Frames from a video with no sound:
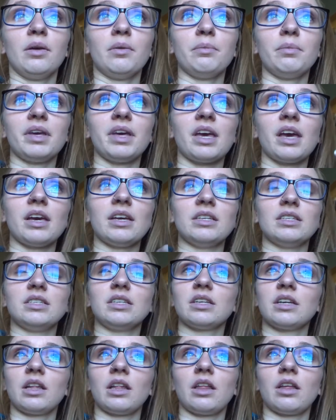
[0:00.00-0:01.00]
because
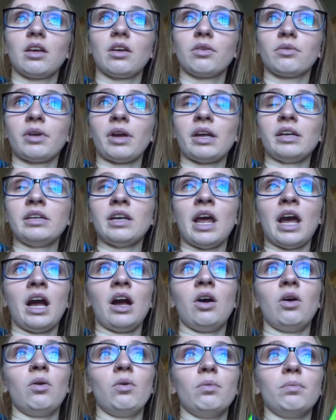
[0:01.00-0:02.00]
right
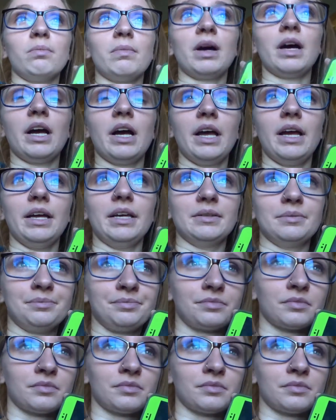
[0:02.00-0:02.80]
now my